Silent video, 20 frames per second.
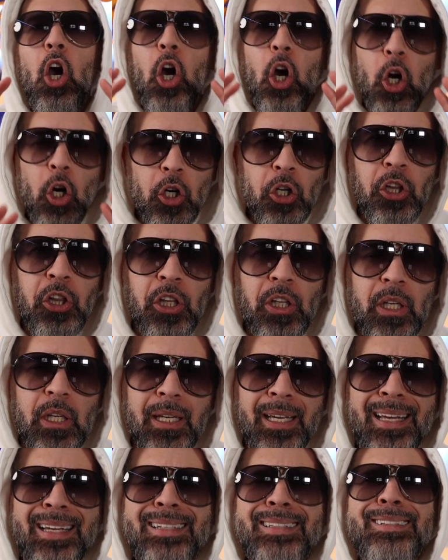
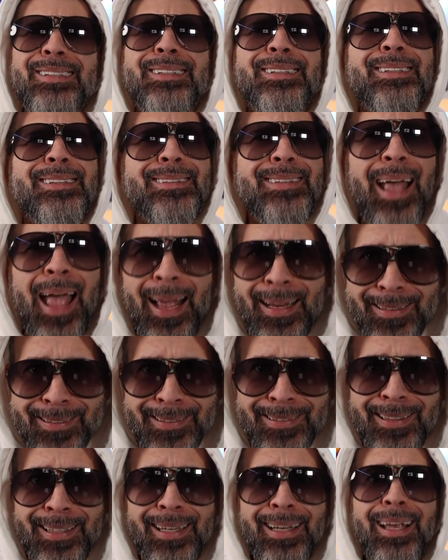earthy,
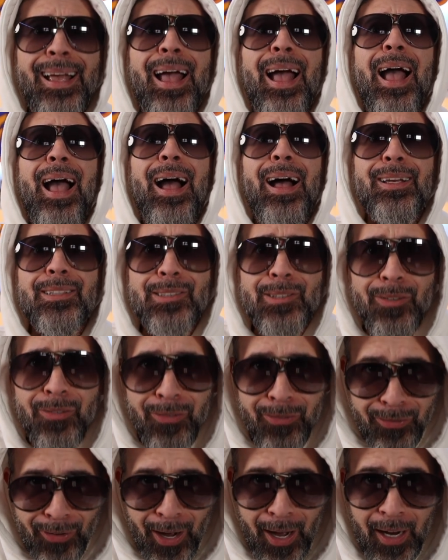Sexy as
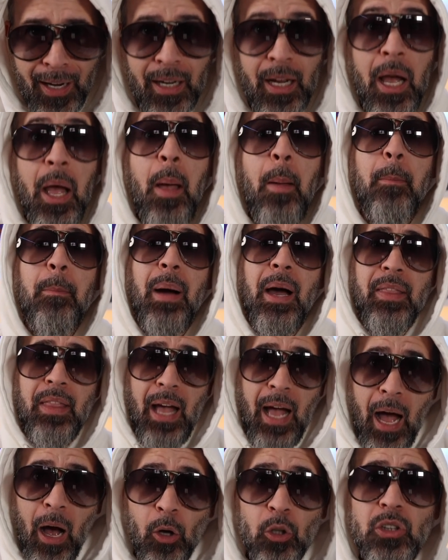fuck. By the
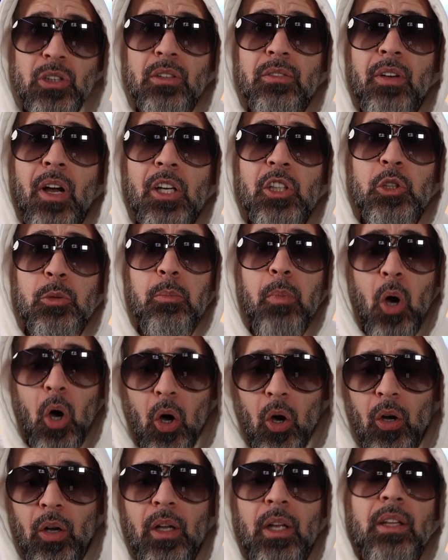House of
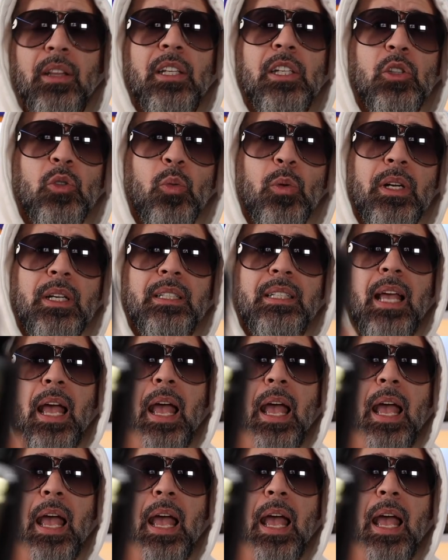Ajmal, this one is